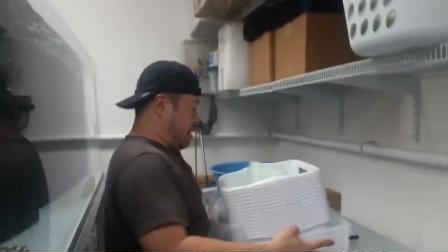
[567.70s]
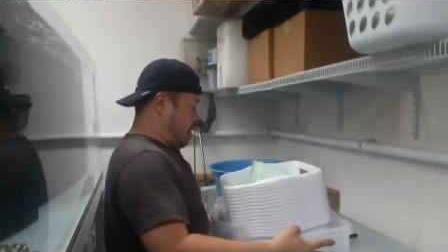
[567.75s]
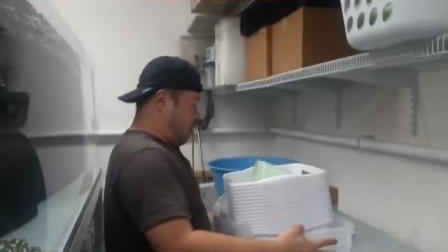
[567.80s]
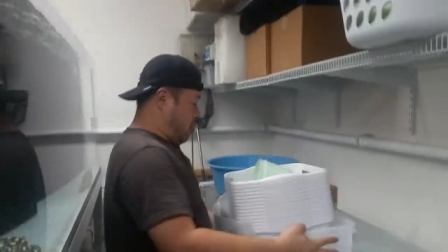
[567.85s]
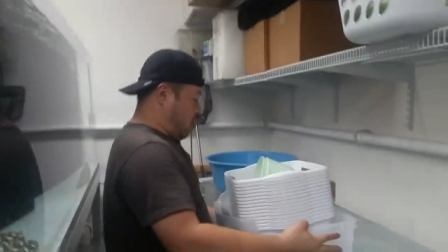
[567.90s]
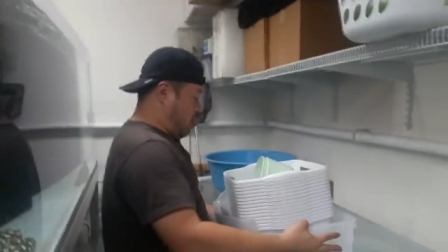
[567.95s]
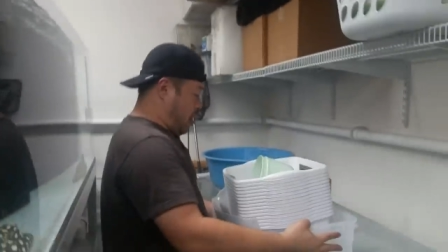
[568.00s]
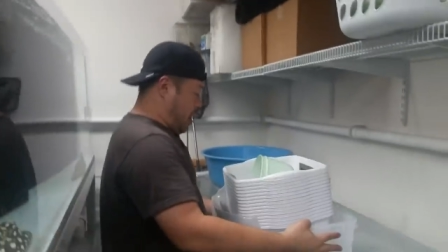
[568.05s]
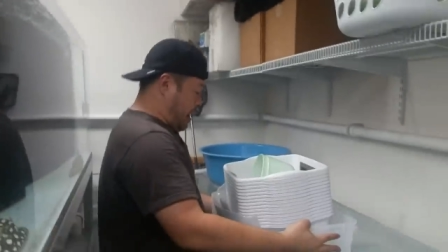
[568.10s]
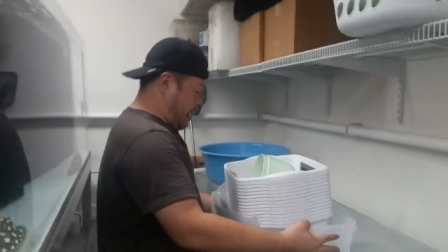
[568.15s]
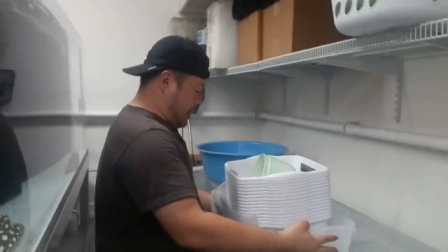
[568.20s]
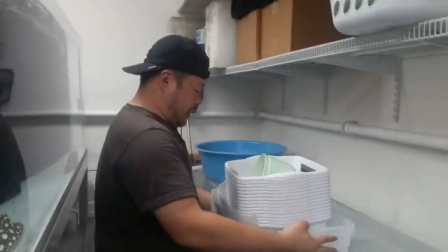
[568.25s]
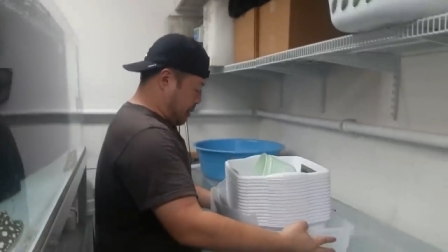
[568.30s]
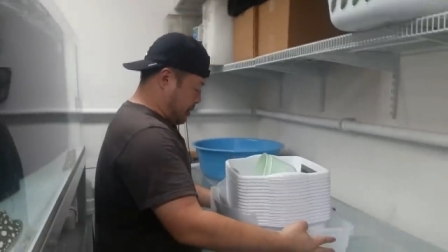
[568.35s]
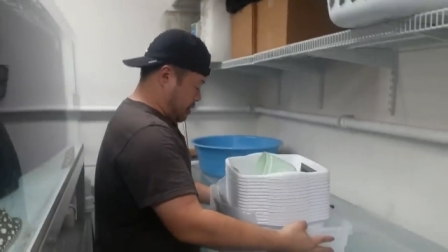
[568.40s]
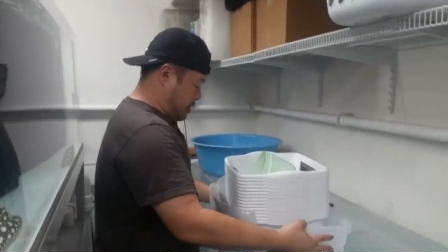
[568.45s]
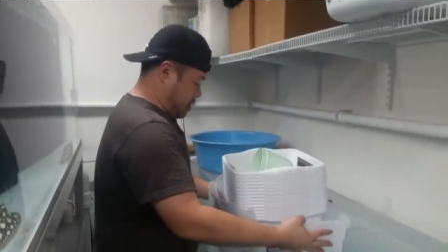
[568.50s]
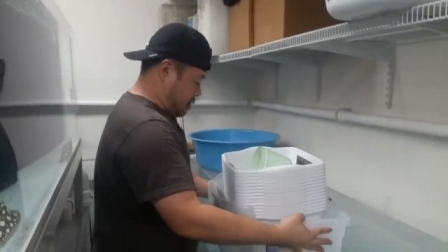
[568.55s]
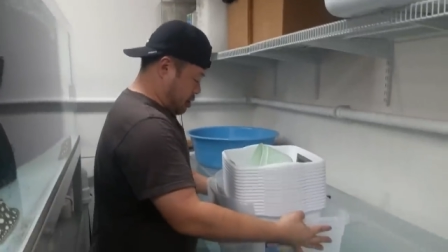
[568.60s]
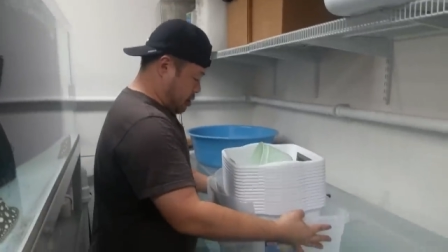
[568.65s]
a
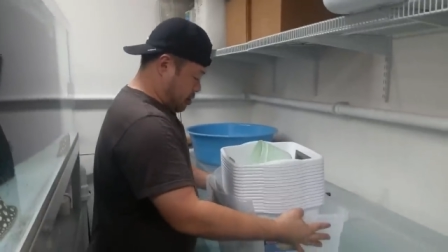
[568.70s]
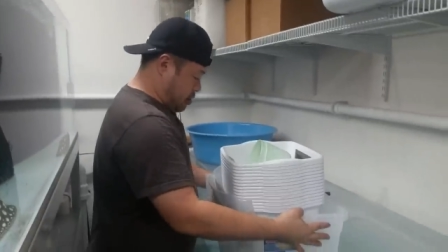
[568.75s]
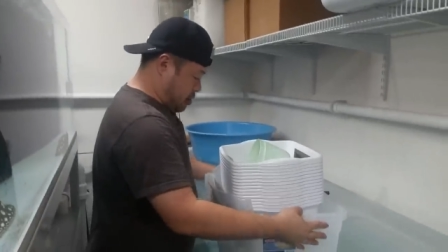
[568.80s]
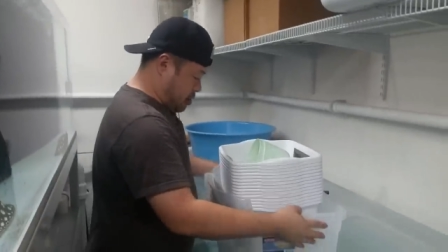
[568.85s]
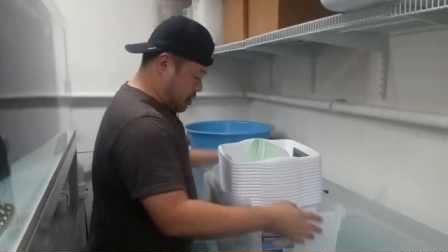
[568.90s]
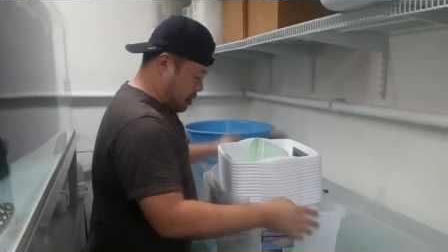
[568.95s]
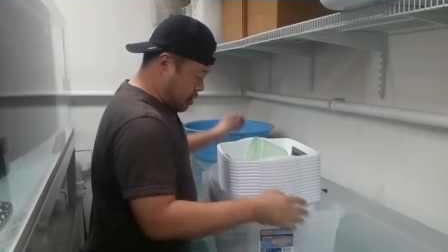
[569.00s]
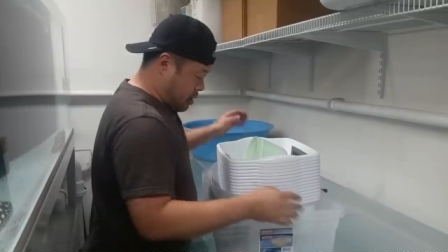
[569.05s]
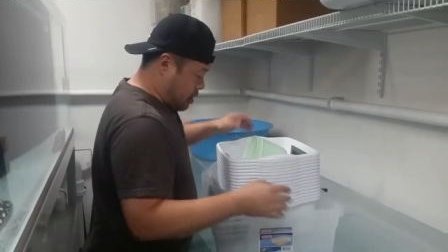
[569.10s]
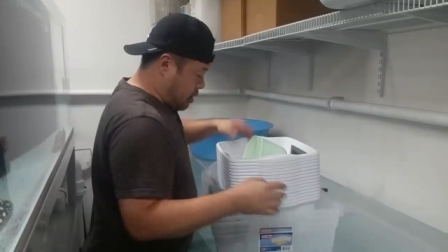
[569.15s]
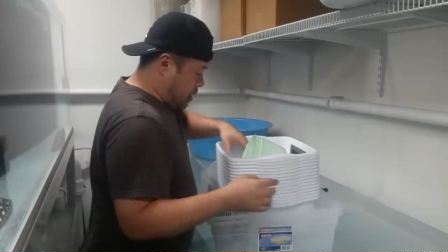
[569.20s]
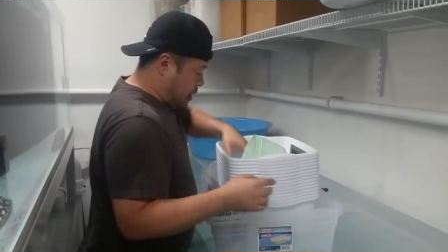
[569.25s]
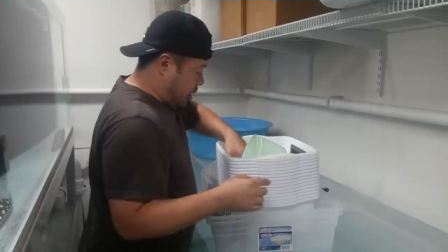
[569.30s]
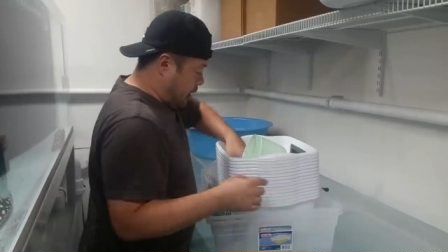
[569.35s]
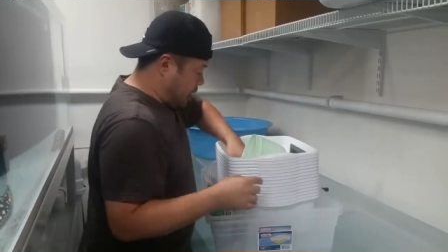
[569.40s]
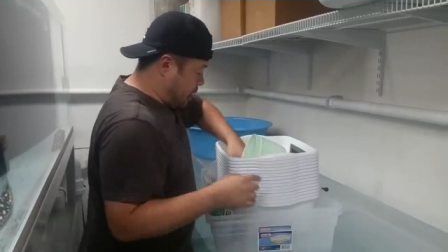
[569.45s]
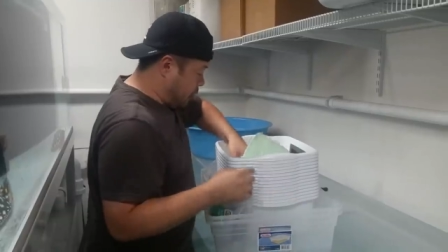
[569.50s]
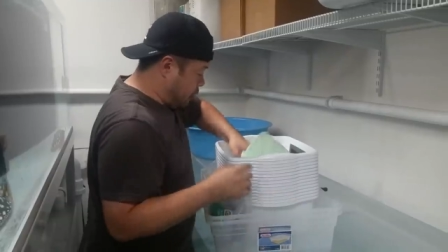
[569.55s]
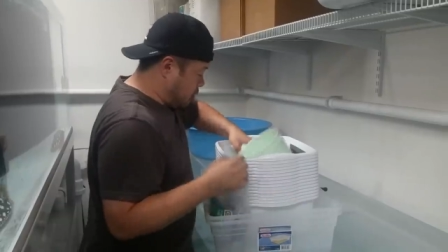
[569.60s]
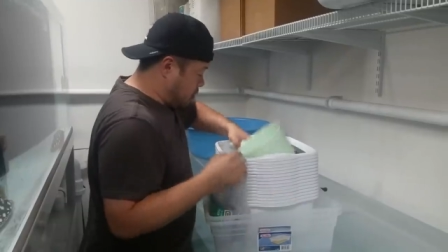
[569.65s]
while ago,
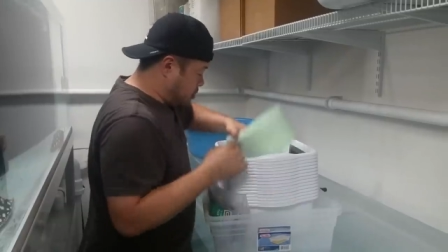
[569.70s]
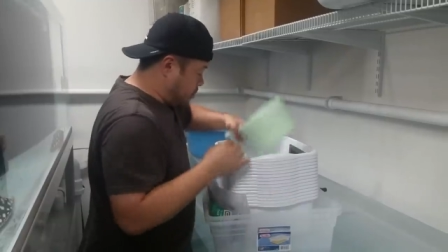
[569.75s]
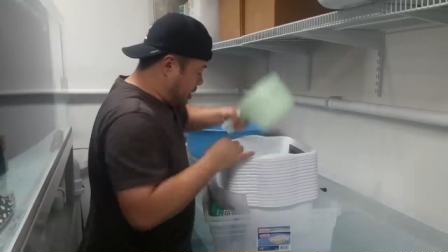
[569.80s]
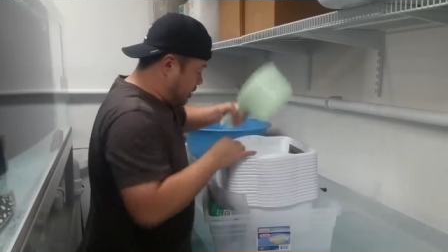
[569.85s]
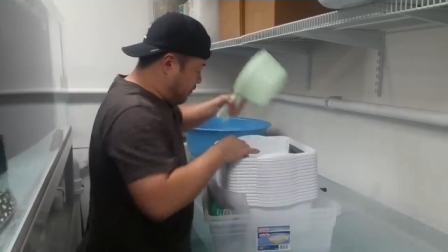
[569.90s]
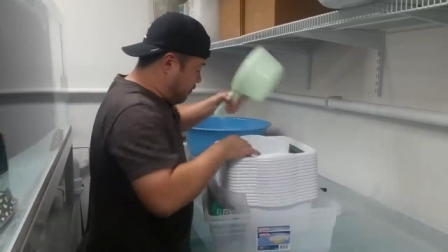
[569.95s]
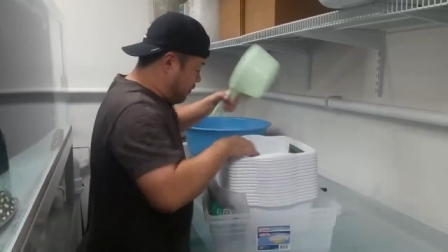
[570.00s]
and it was meant